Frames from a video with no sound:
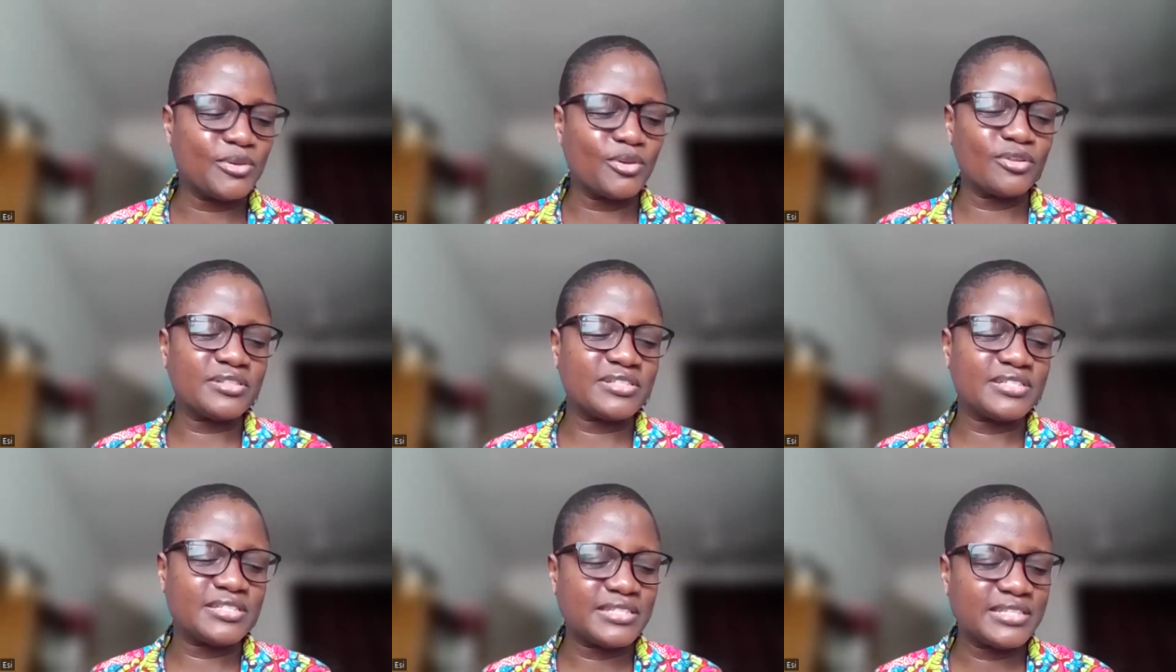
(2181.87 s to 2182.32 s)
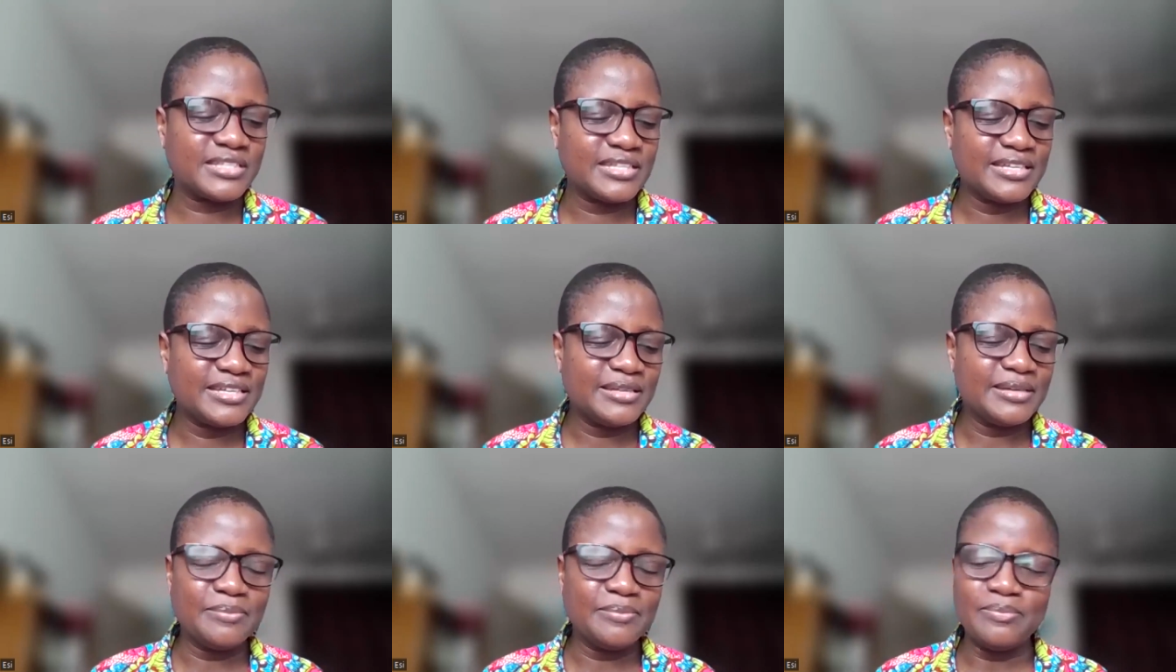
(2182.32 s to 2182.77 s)

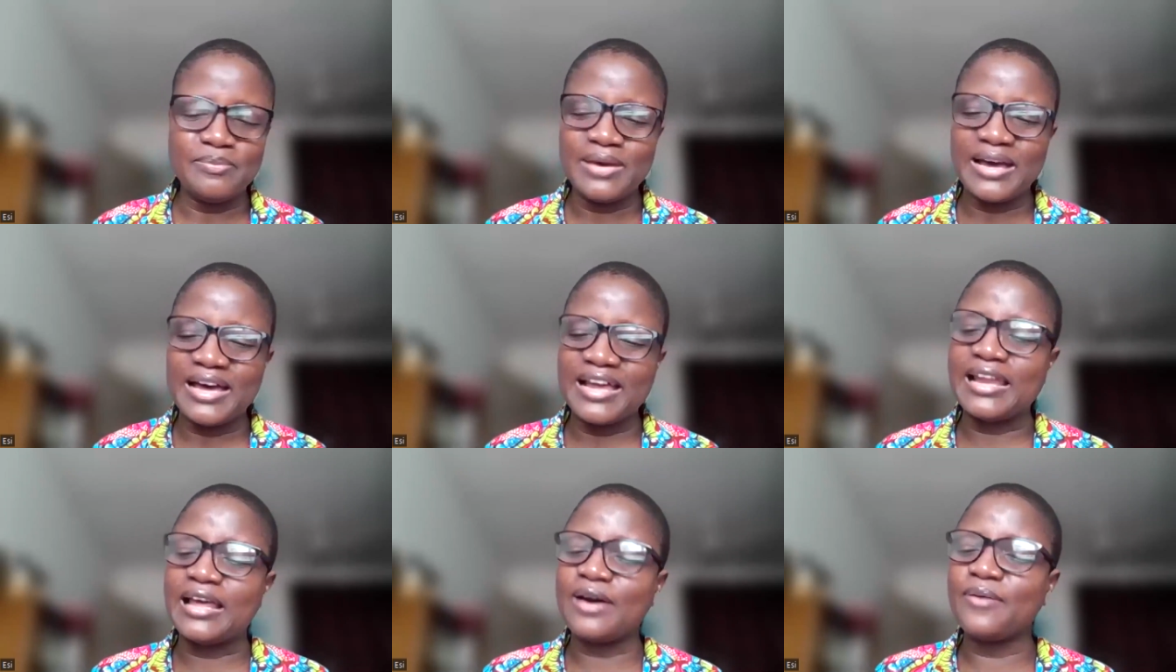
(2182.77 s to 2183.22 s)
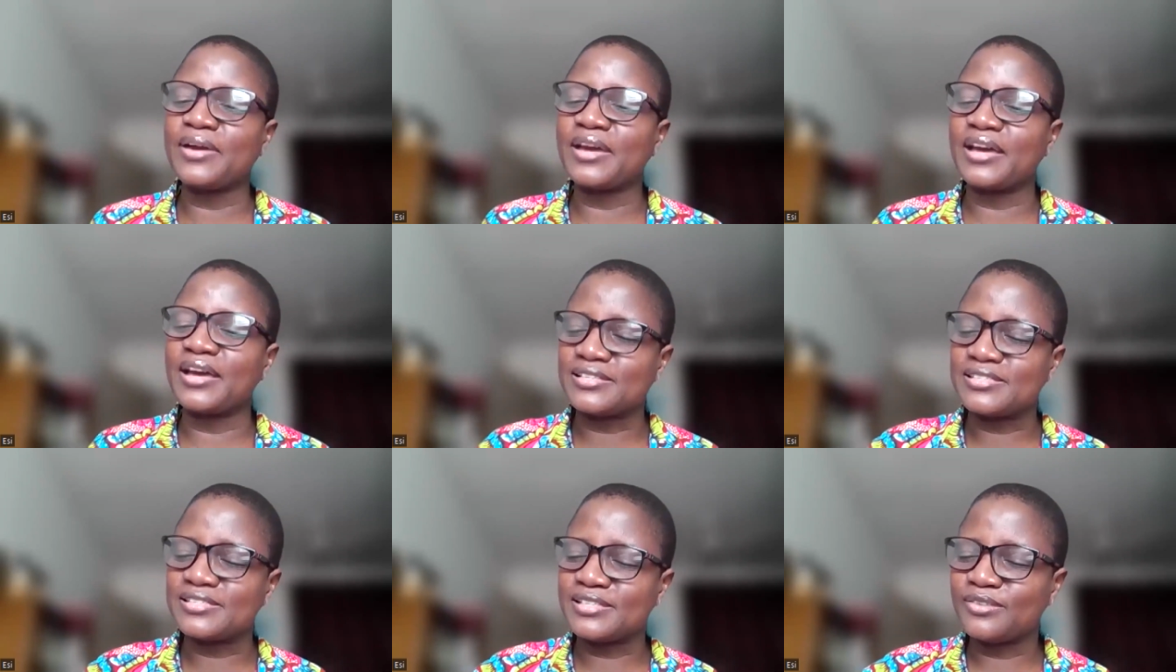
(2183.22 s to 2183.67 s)
not allowing
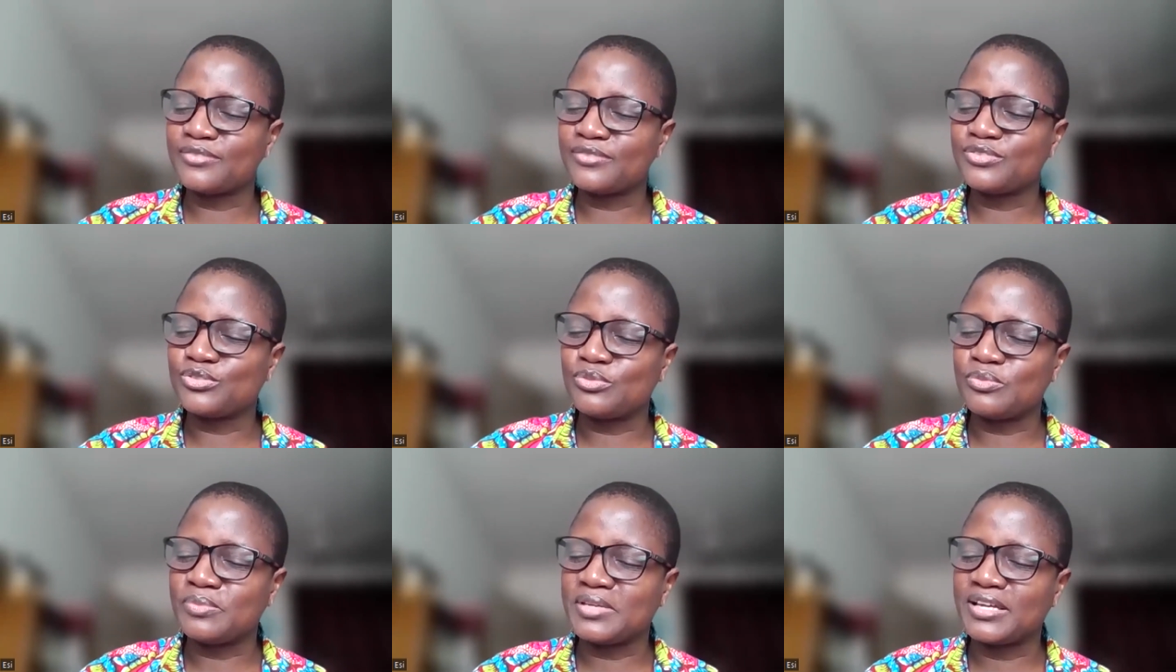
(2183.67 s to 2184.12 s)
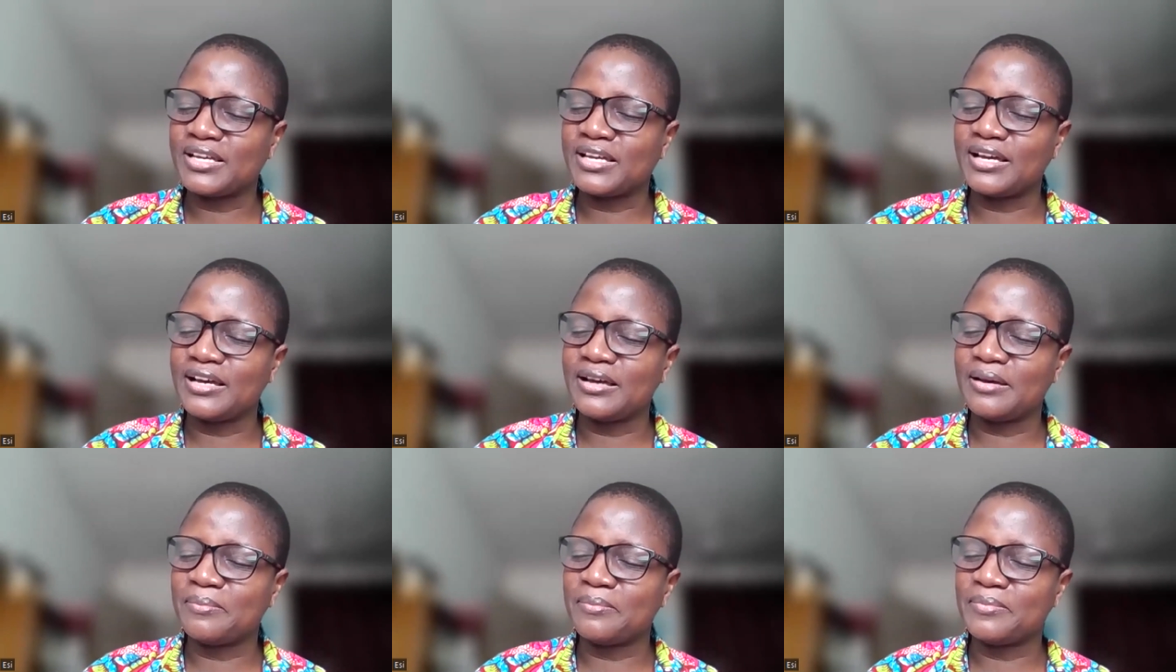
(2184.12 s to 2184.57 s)
ourselves to be
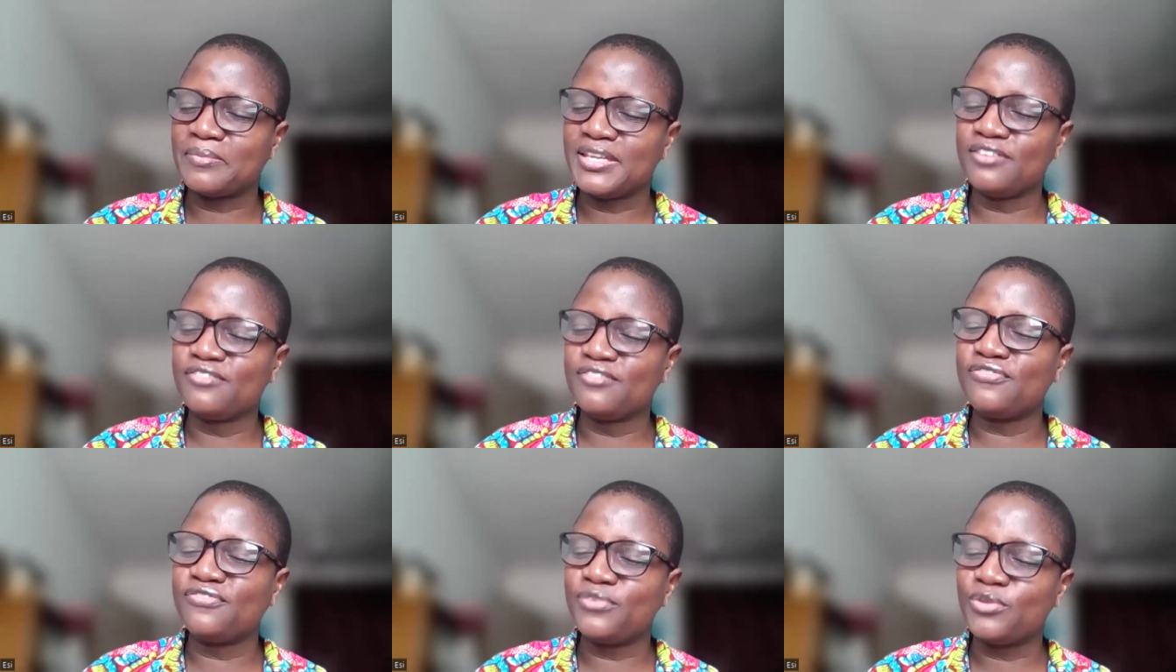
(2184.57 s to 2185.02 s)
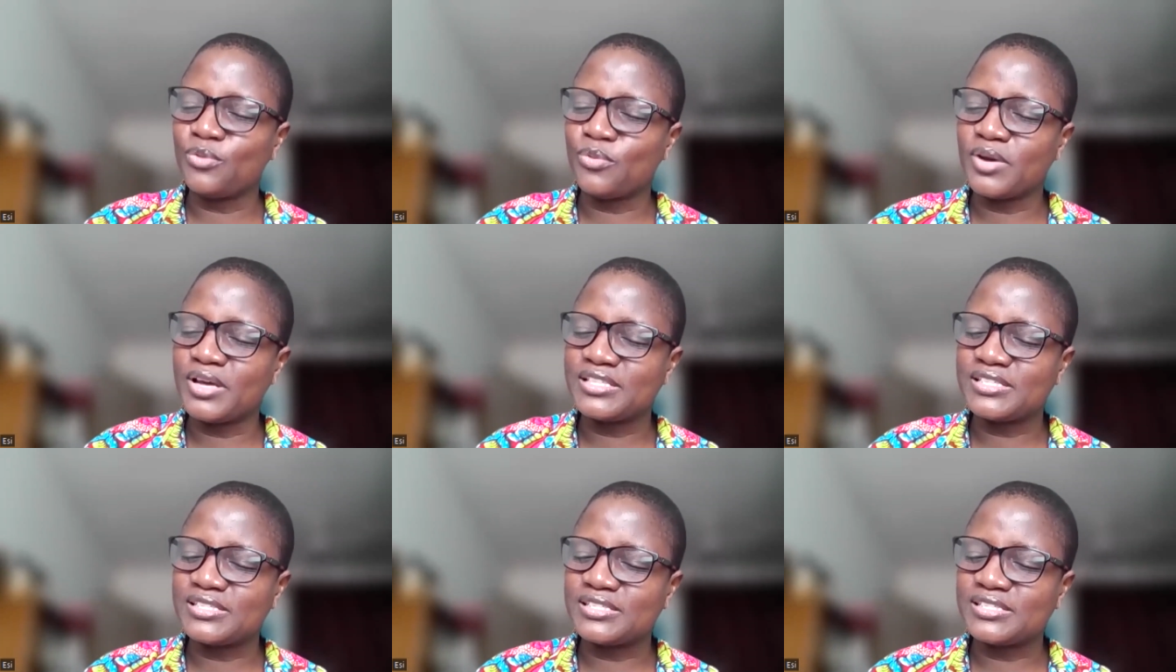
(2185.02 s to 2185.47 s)
um,
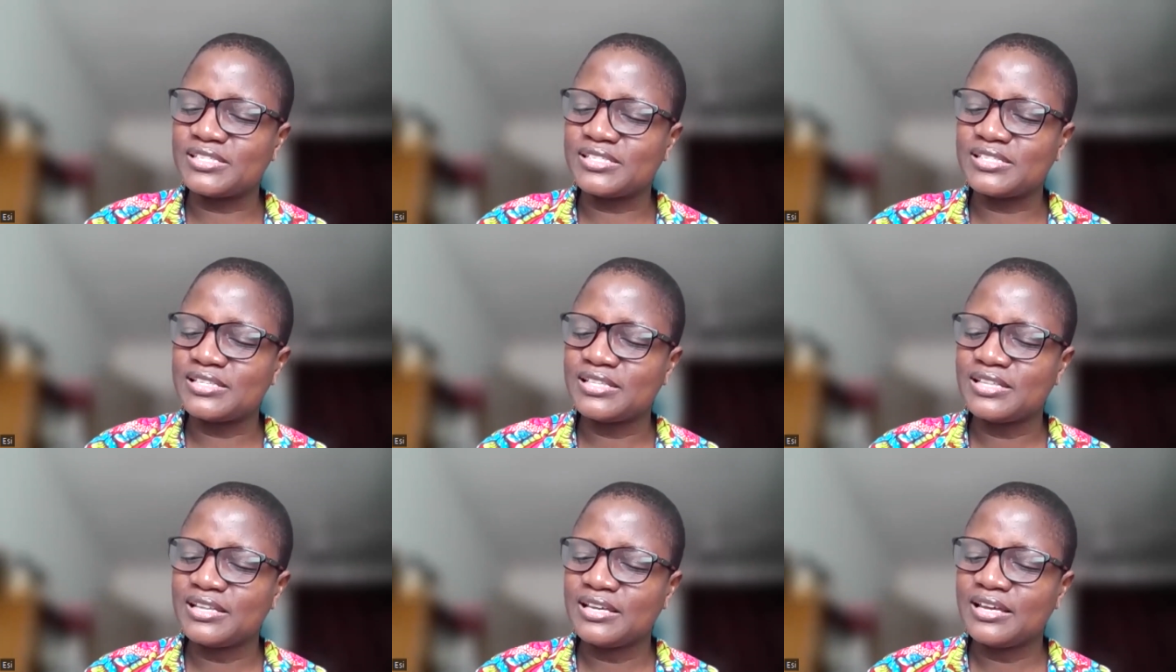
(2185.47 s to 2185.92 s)
influenced